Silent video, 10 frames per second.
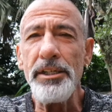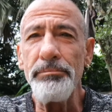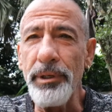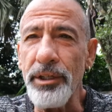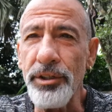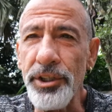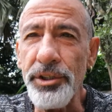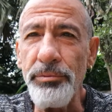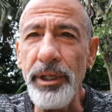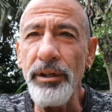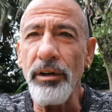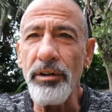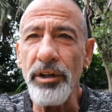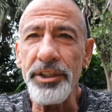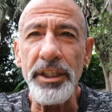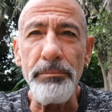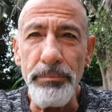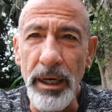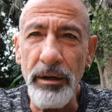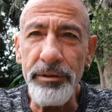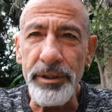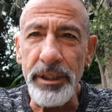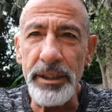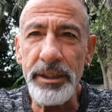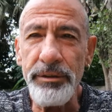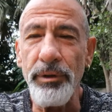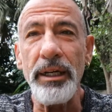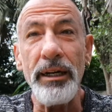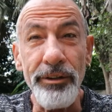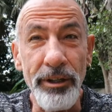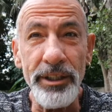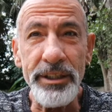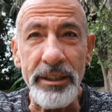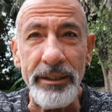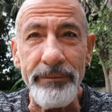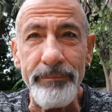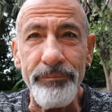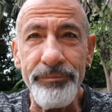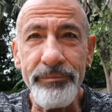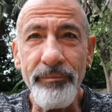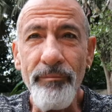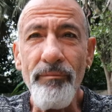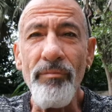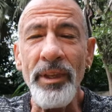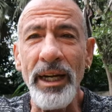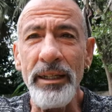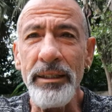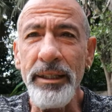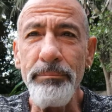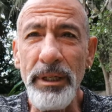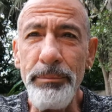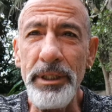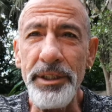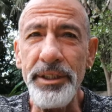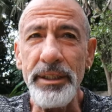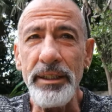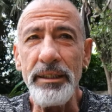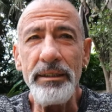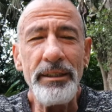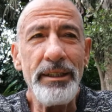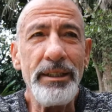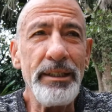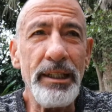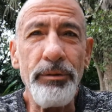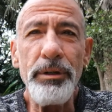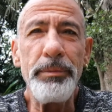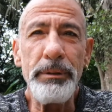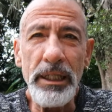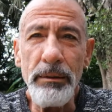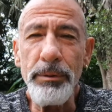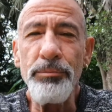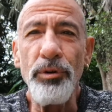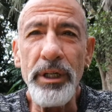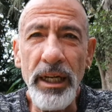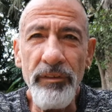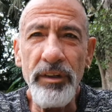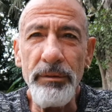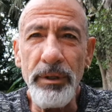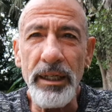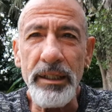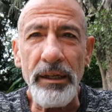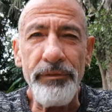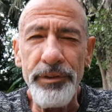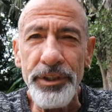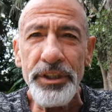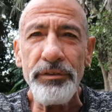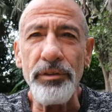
because we are crossing boundaries without asking. And I think maybe this year I want to be a little bit more careful about that. First of